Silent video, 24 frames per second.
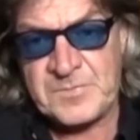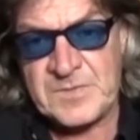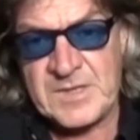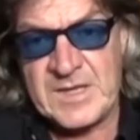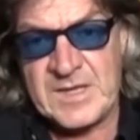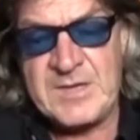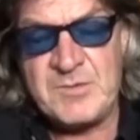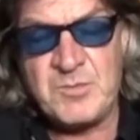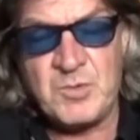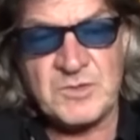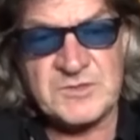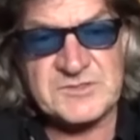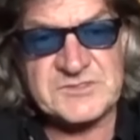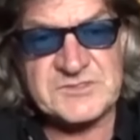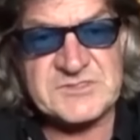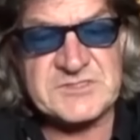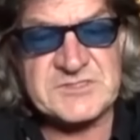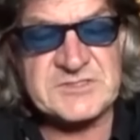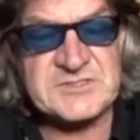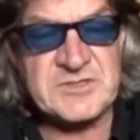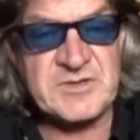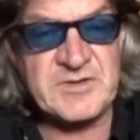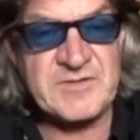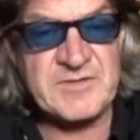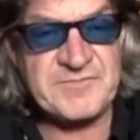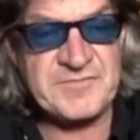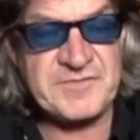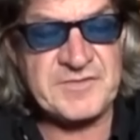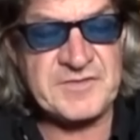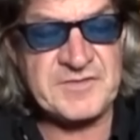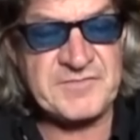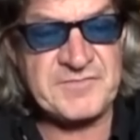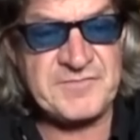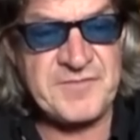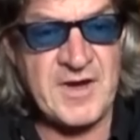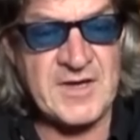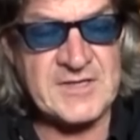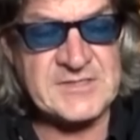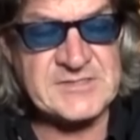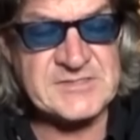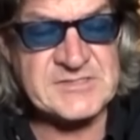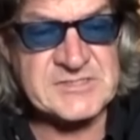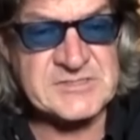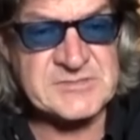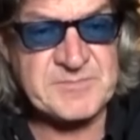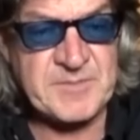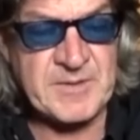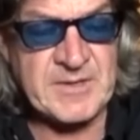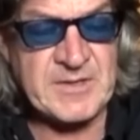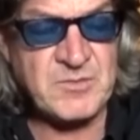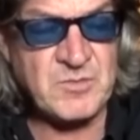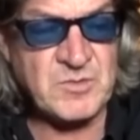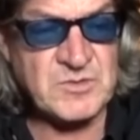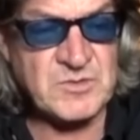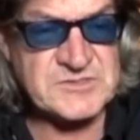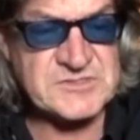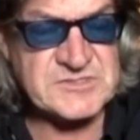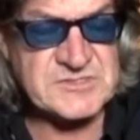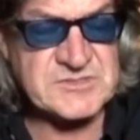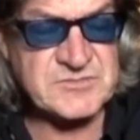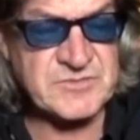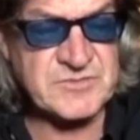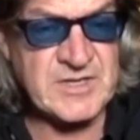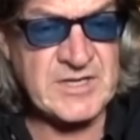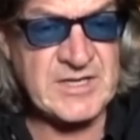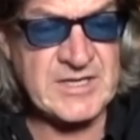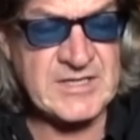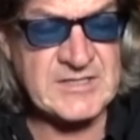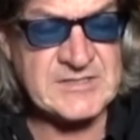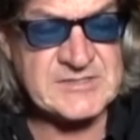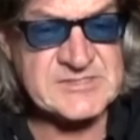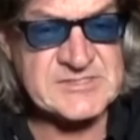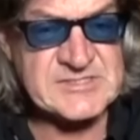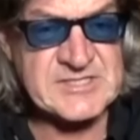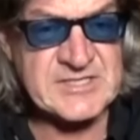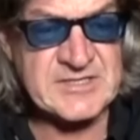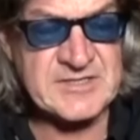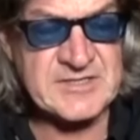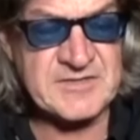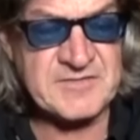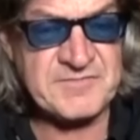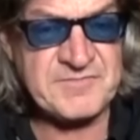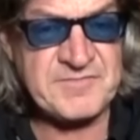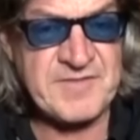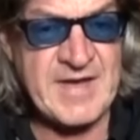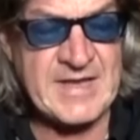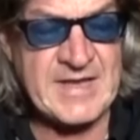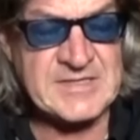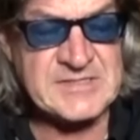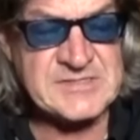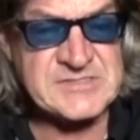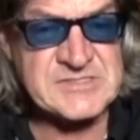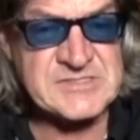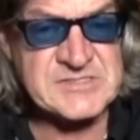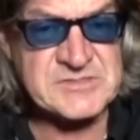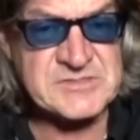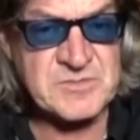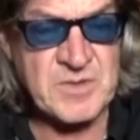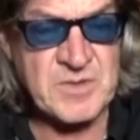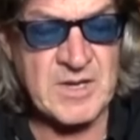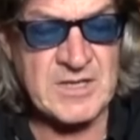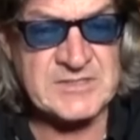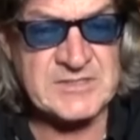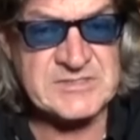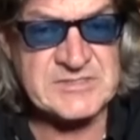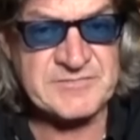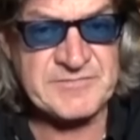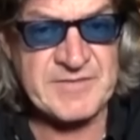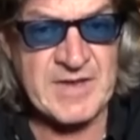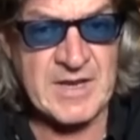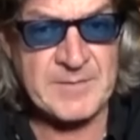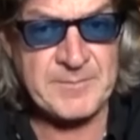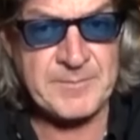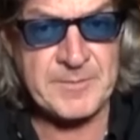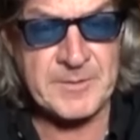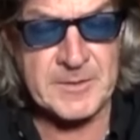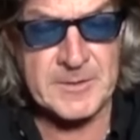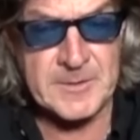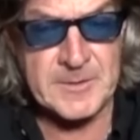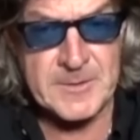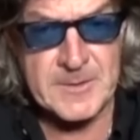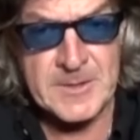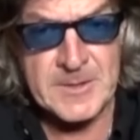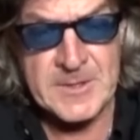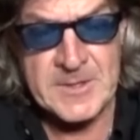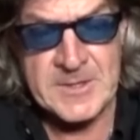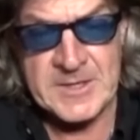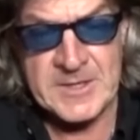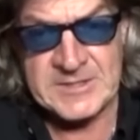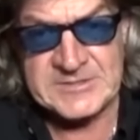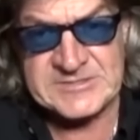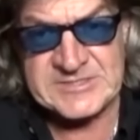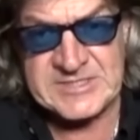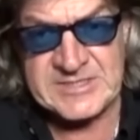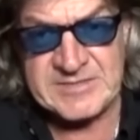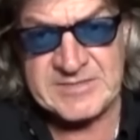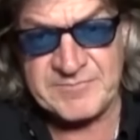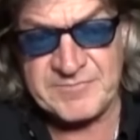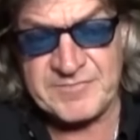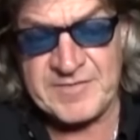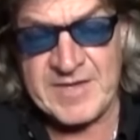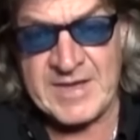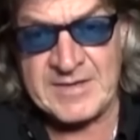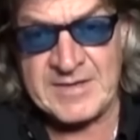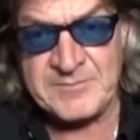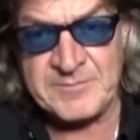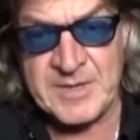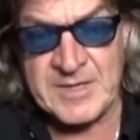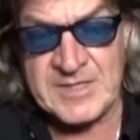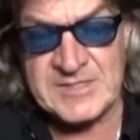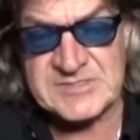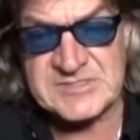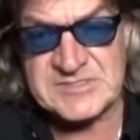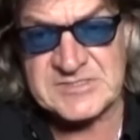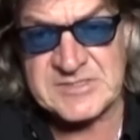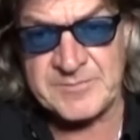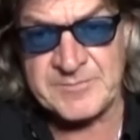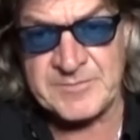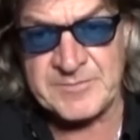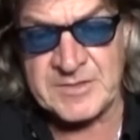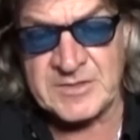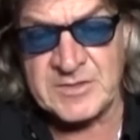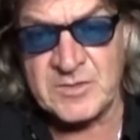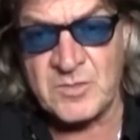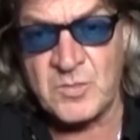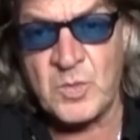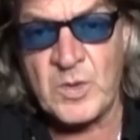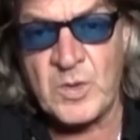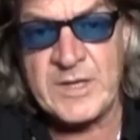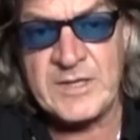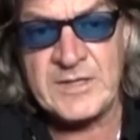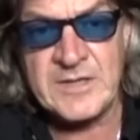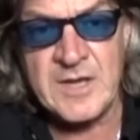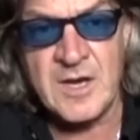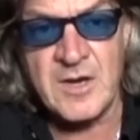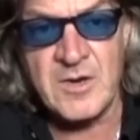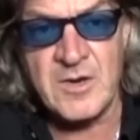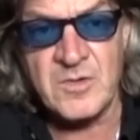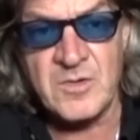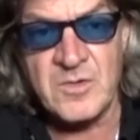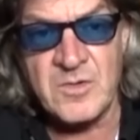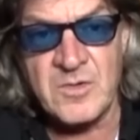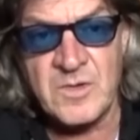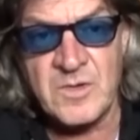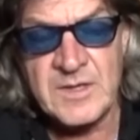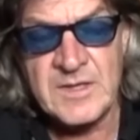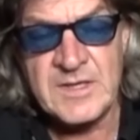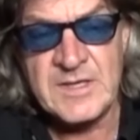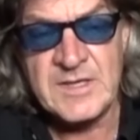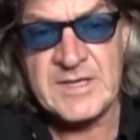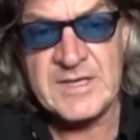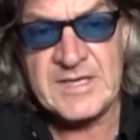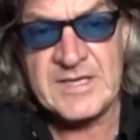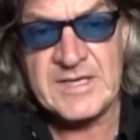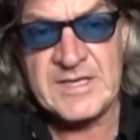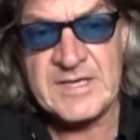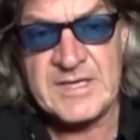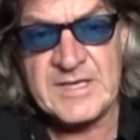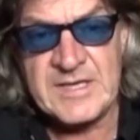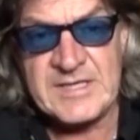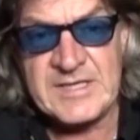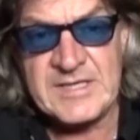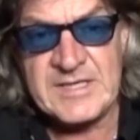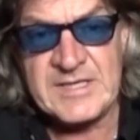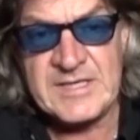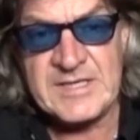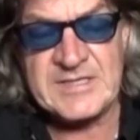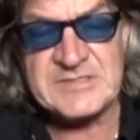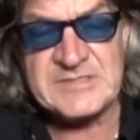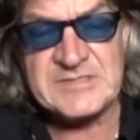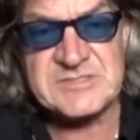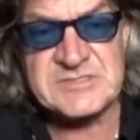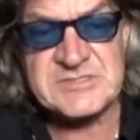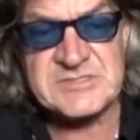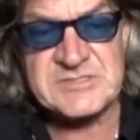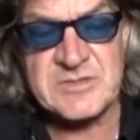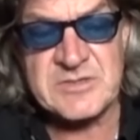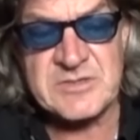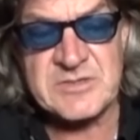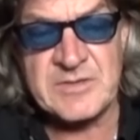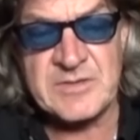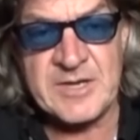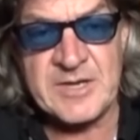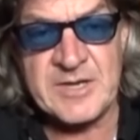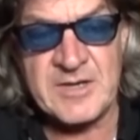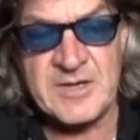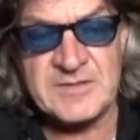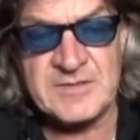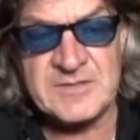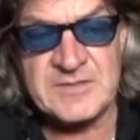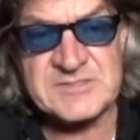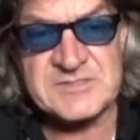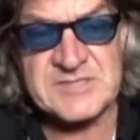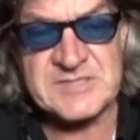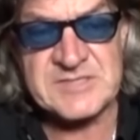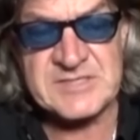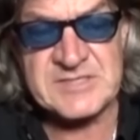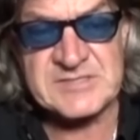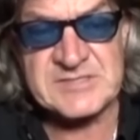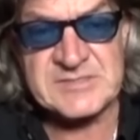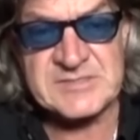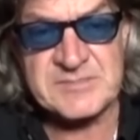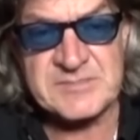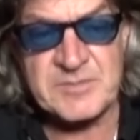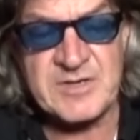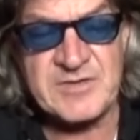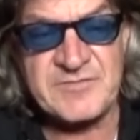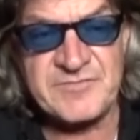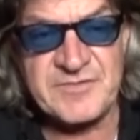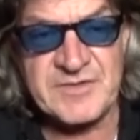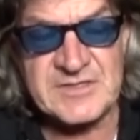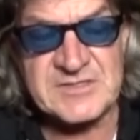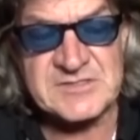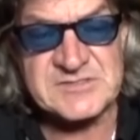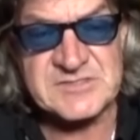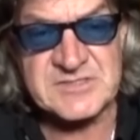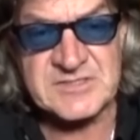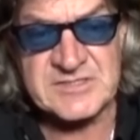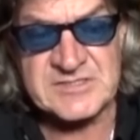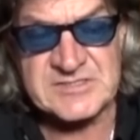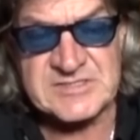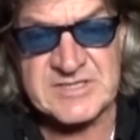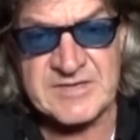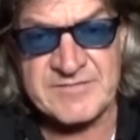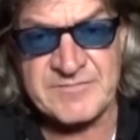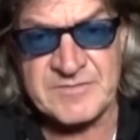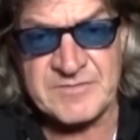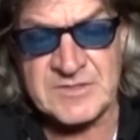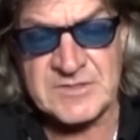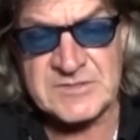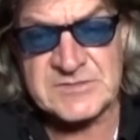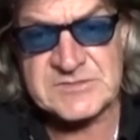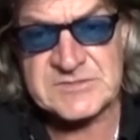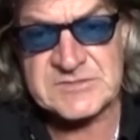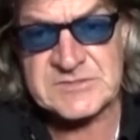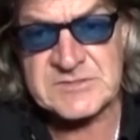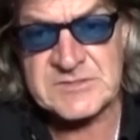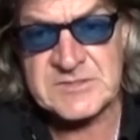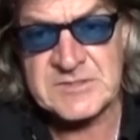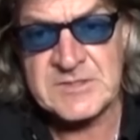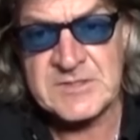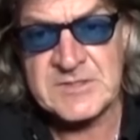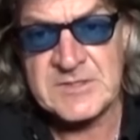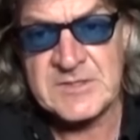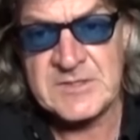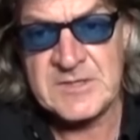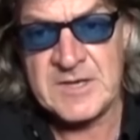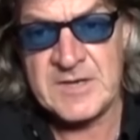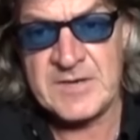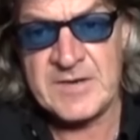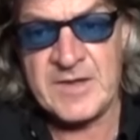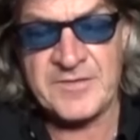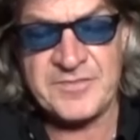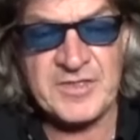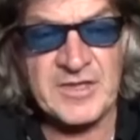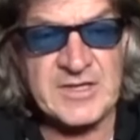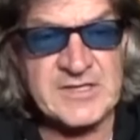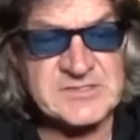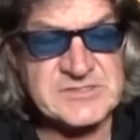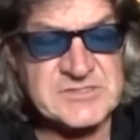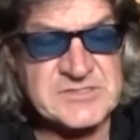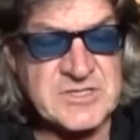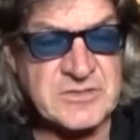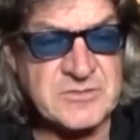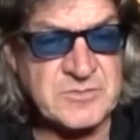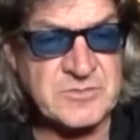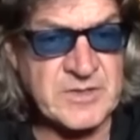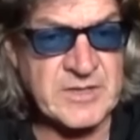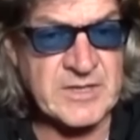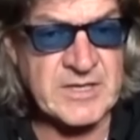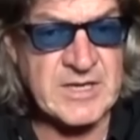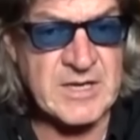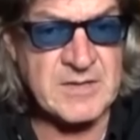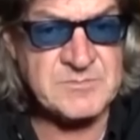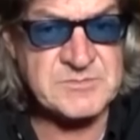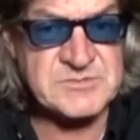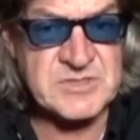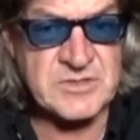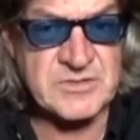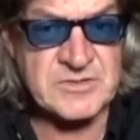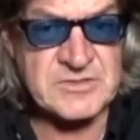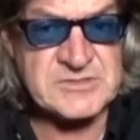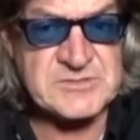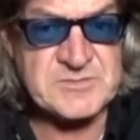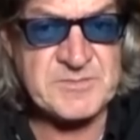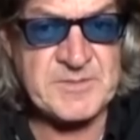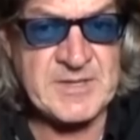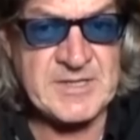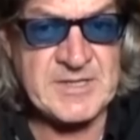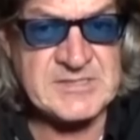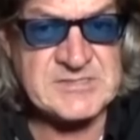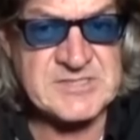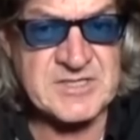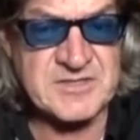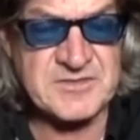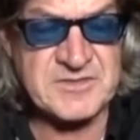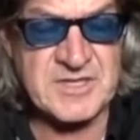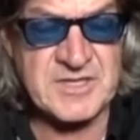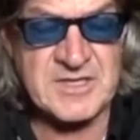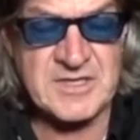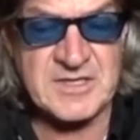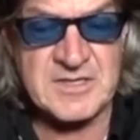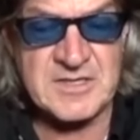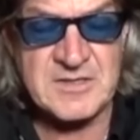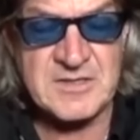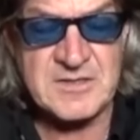he wants to do it for the fighters, but he wants to really consider the fans as well and develop a, a deep fan base, something that we know he's been into doing behind the scenes at briefings that he's given us. And I think it's good when he comes on and speaks. I think,